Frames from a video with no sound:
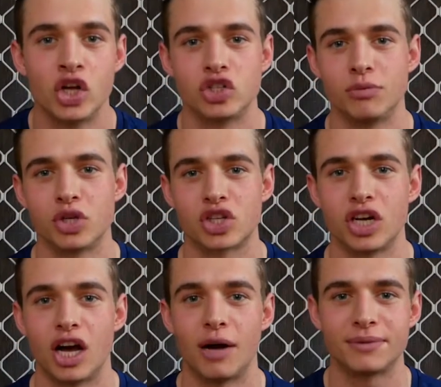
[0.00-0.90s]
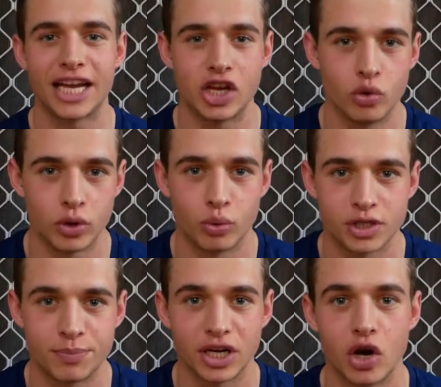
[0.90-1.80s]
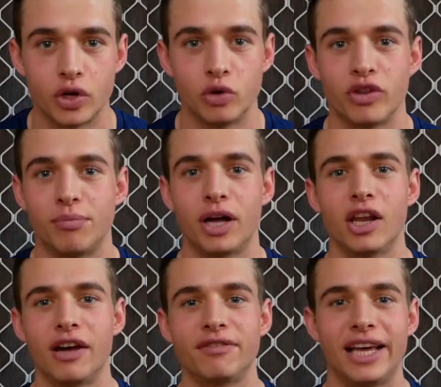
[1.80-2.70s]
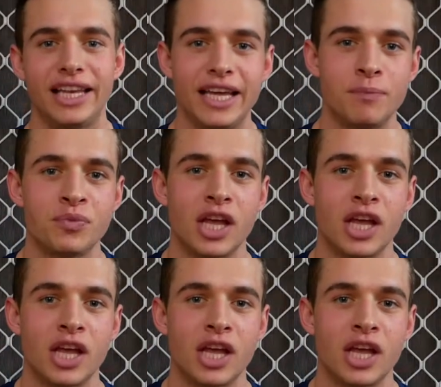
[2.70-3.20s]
So I'm just going to update you with what's been going on with my life lately.